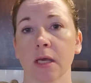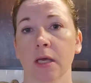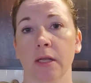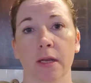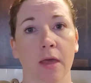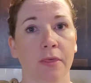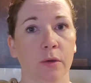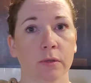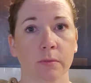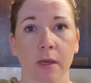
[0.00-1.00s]

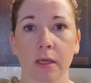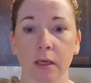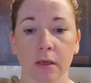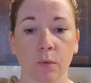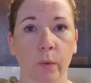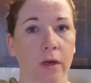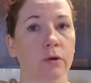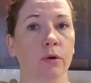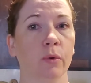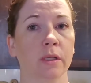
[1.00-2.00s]
nothing was making
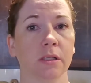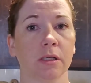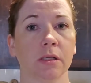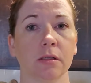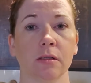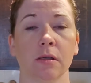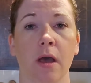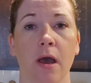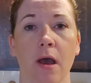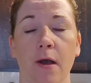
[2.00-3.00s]
weird noises.
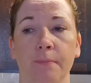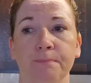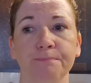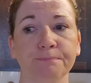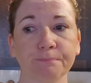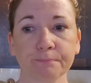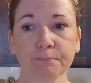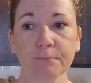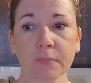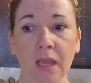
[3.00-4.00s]

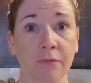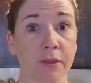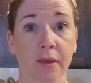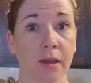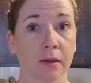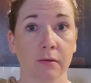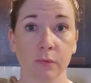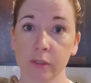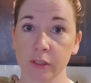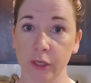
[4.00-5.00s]
Everything
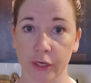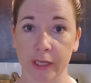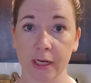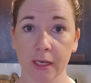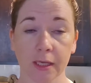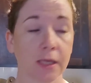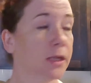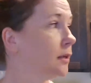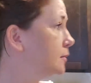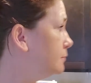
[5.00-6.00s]
was good.
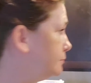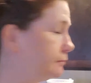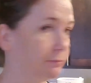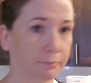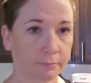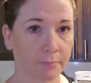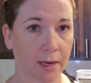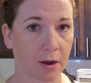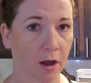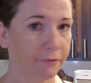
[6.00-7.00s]

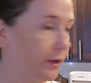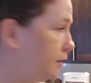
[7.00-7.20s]
My coffee